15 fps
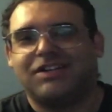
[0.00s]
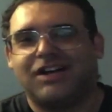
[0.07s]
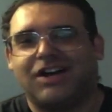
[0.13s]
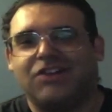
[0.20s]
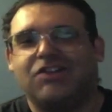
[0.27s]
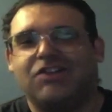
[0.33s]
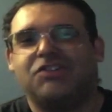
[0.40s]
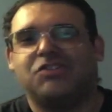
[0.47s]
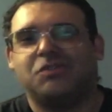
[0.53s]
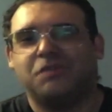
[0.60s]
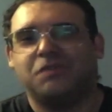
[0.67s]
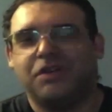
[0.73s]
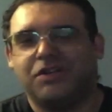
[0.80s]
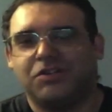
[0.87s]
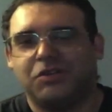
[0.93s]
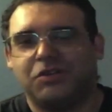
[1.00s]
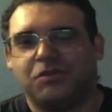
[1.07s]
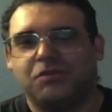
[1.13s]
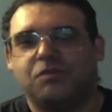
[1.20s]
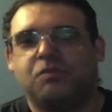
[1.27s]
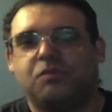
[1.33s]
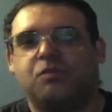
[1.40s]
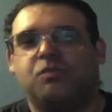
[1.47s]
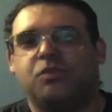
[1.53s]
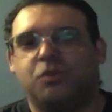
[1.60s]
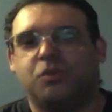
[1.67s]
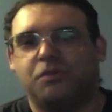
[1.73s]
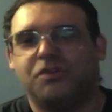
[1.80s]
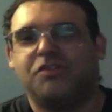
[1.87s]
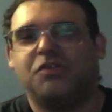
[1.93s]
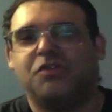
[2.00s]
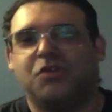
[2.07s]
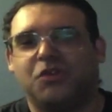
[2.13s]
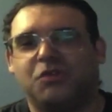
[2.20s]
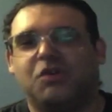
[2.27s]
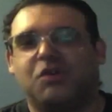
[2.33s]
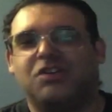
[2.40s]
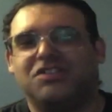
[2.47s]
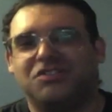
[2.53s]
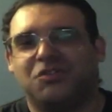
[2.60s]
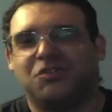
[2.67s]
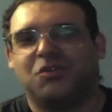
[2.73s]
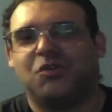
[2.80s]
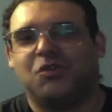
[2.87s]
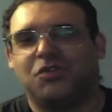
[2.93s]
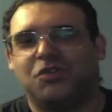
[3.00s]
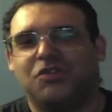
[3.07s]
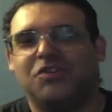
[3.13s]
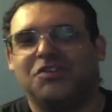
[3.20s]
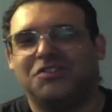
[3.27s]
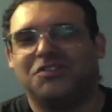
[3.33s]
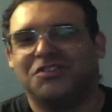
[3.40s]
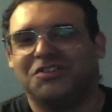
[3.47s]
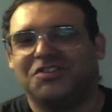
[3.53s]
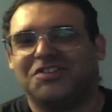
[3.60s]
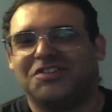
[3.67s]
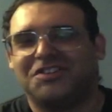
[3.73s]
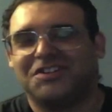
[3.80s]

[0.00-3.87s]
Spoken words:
I'll let you meet him. You'll be the only one in the whole theater